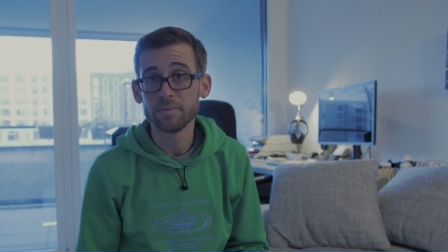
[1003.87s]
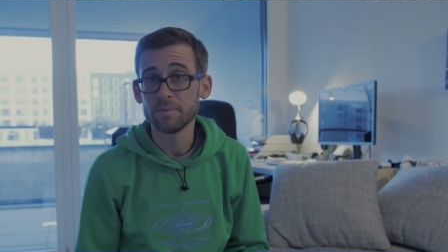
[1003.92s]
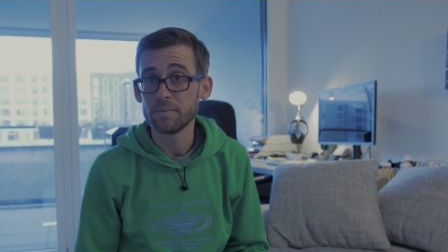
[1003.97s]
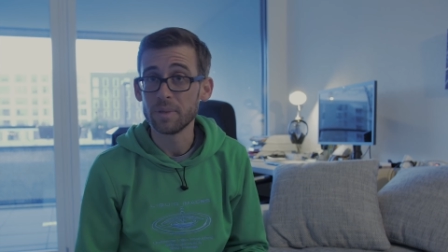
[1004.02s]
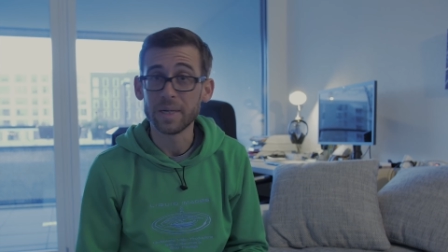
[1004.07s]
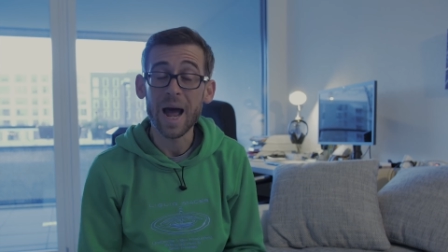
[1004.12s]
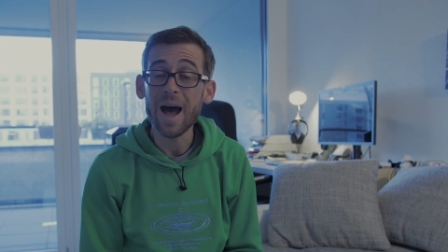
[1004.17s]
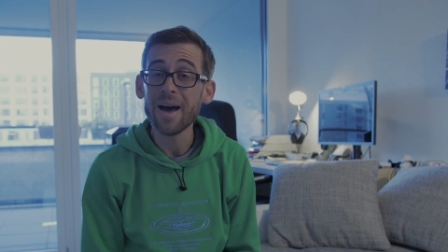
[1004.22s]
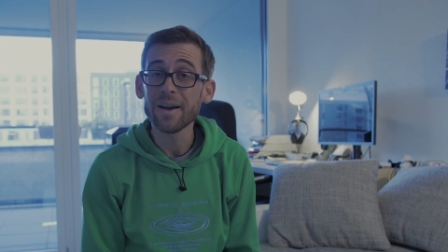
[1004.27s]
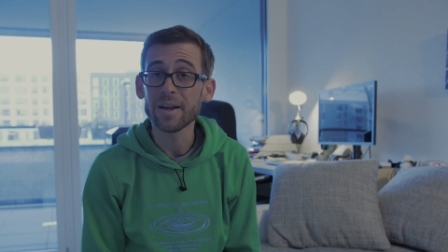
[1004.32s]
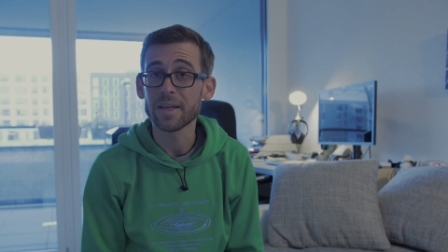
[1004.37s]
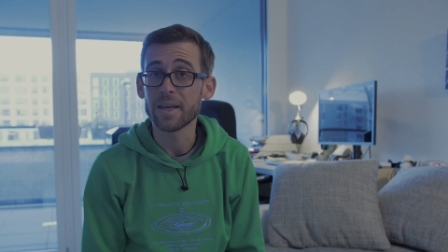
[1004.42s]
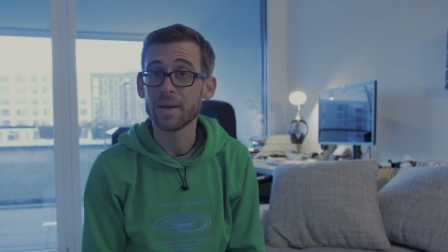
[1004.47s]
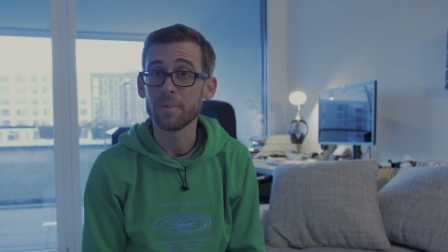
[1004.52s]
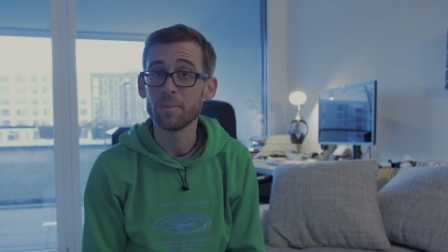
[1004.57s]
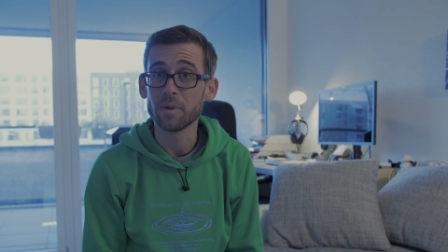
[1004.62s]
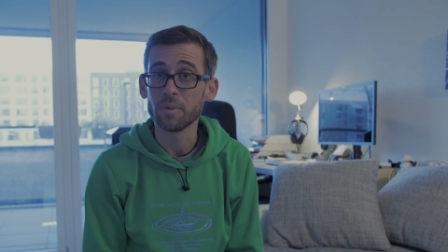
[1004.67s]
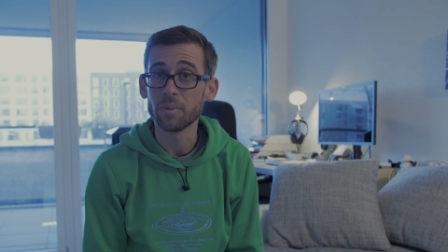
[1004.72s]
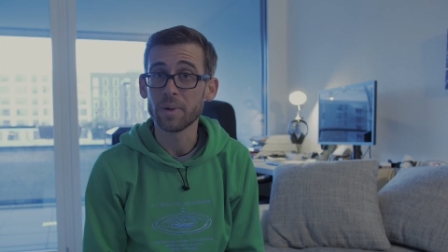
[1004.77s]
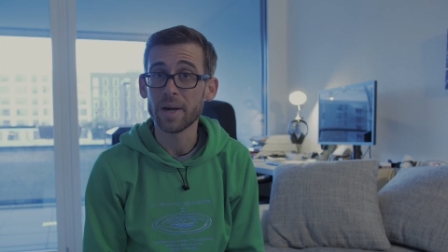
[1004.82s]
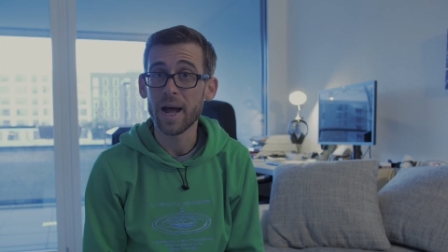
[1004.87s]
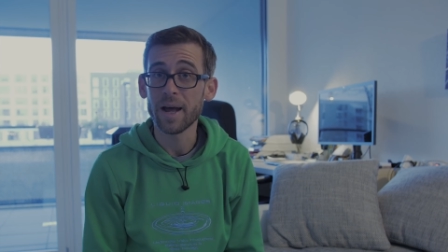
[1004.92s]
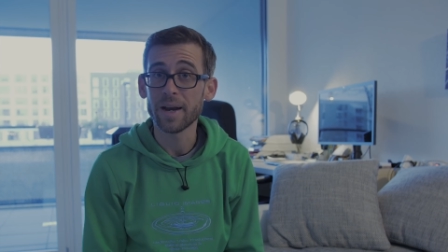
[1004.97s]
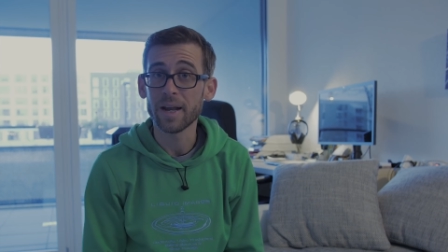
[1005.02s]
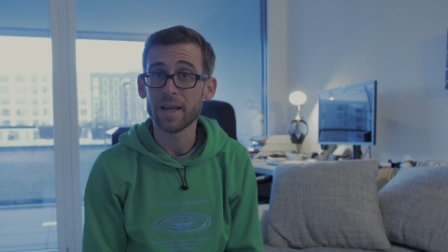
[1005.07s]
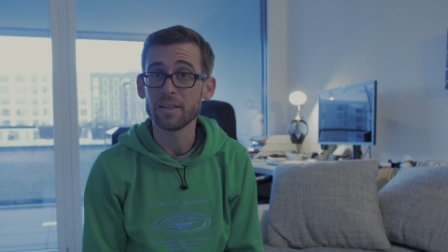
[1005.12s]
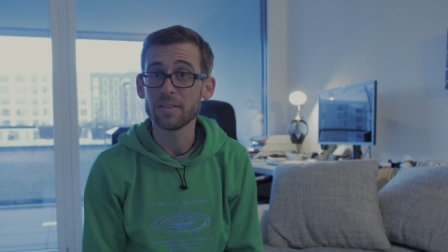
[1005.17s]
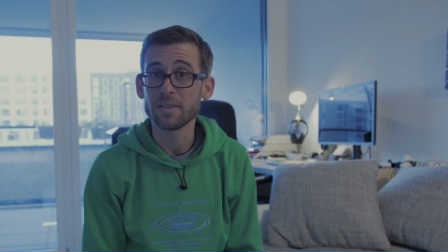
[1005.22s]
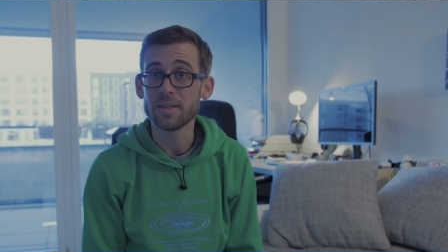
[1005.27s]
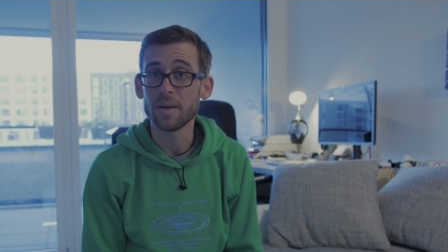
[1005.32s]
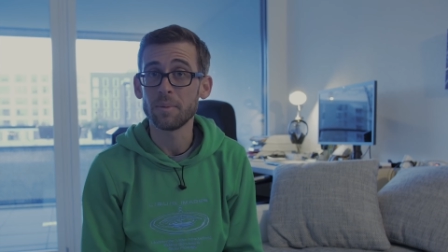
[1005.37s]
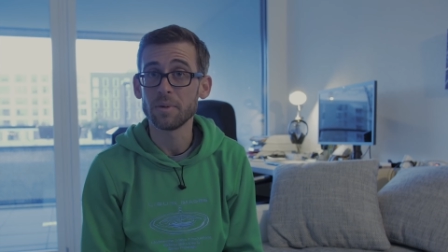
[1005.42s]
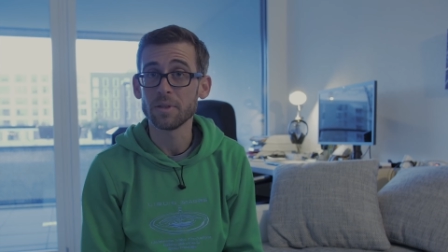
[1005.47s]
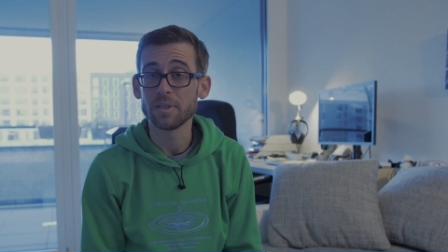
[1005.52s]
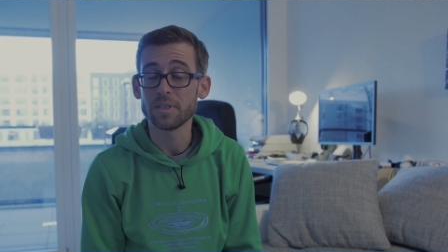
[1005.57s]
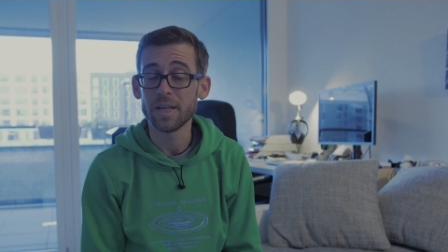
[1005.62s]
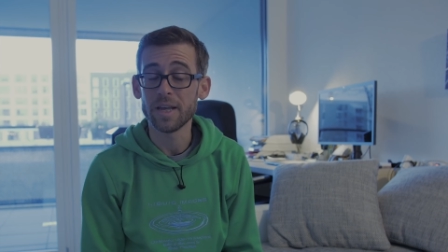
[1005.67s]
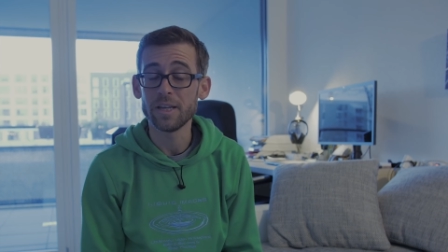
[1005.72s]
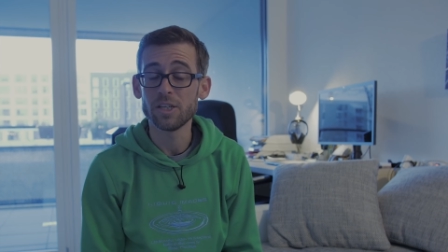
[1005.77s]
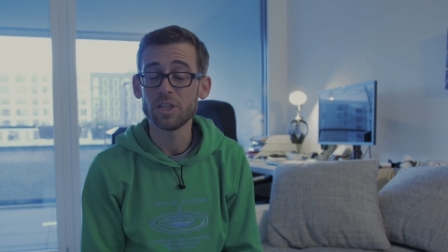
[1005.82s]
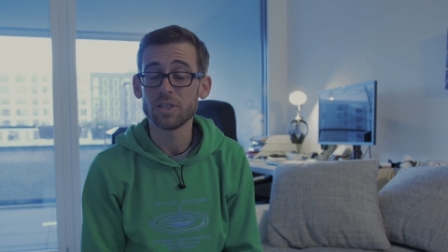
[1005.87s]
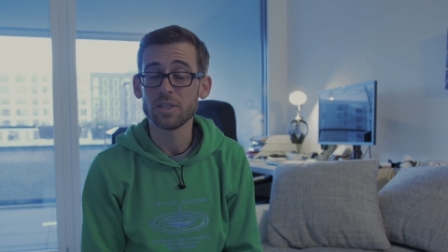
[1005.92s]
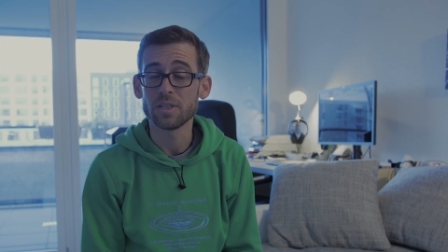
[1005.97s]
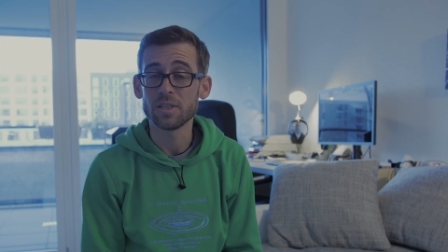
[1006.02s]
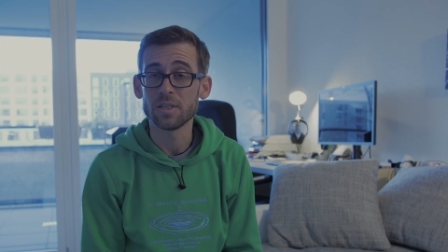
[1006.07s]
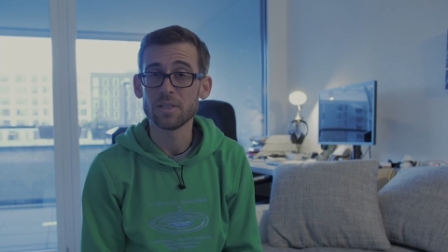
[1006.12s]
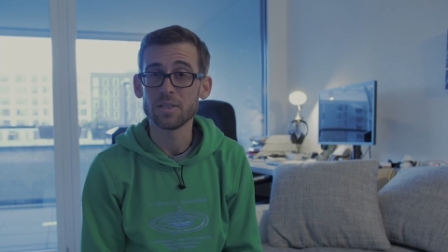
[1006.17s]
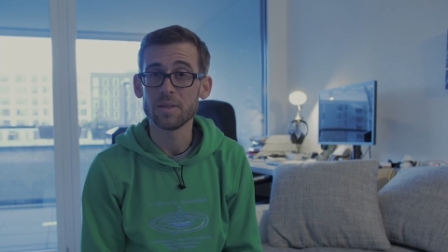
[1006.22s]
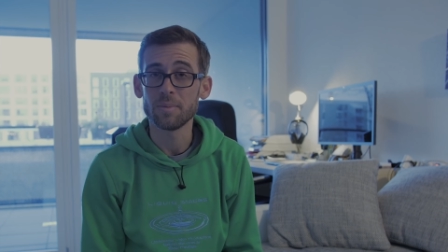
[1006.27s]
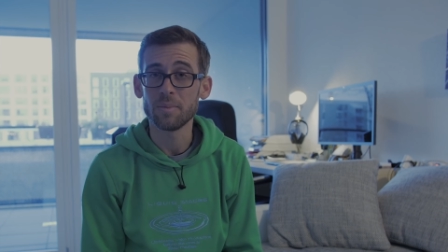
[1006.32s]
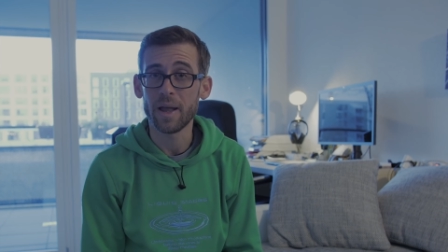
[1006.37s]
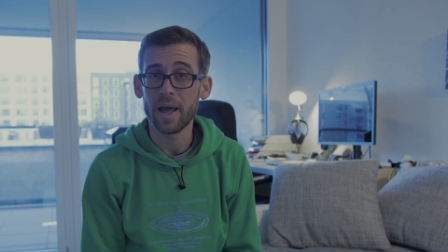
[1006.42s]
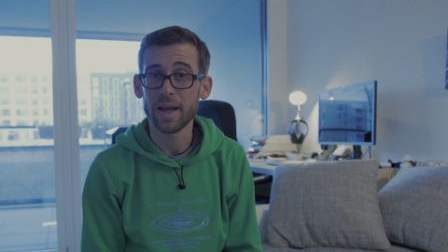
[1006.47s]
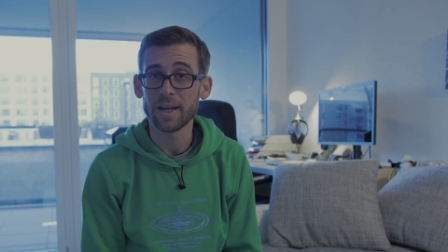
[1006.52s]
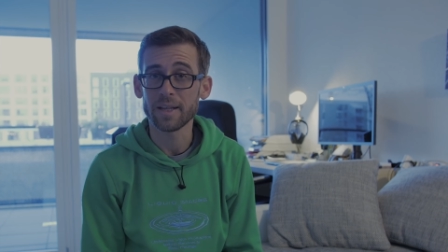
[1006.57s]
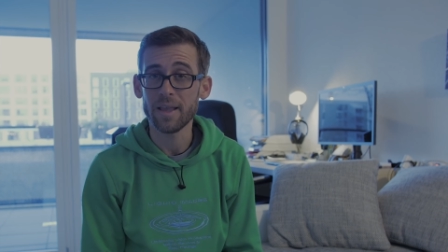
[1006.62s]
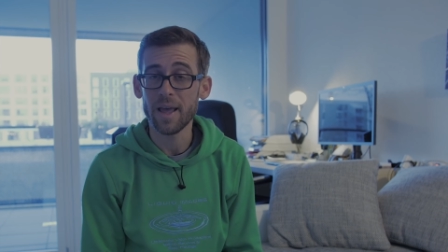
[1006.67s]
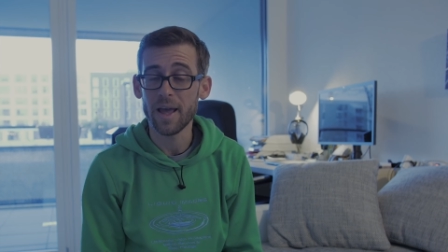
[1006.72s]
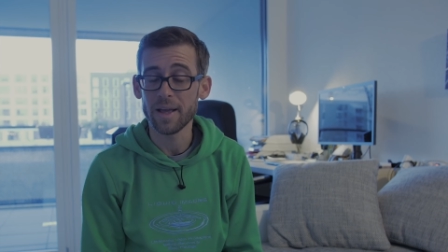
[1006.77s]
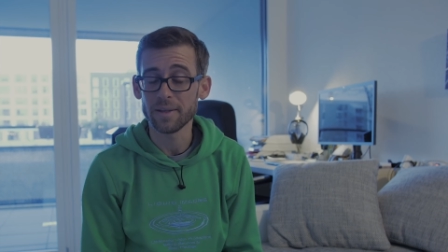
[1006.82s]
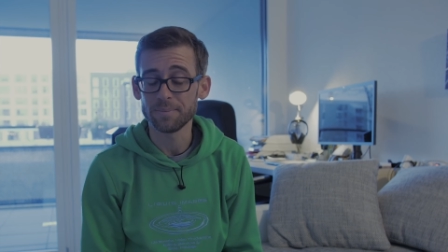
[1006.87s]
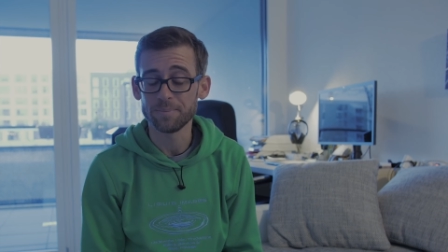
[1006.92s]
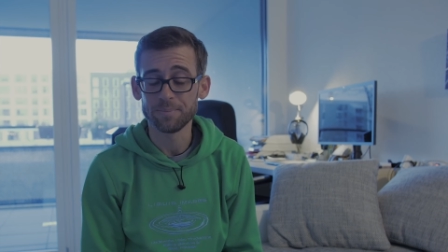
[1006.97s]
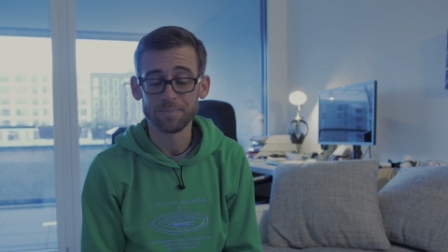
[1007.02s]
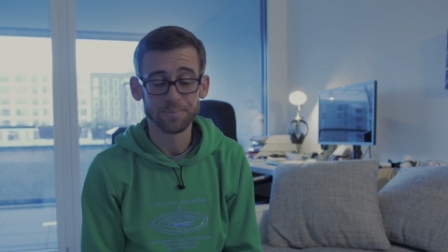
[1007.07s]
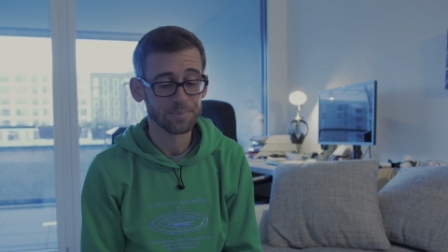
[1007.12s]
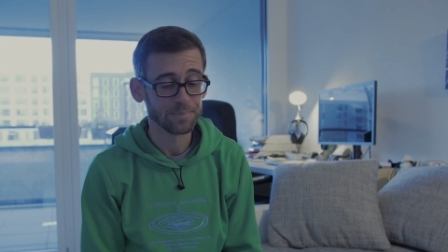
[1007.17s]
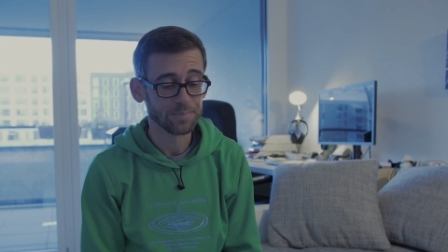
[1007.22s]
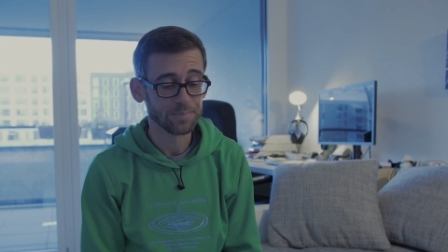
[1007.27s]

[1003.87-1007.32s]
without a gimbal, without a stabilization system like that.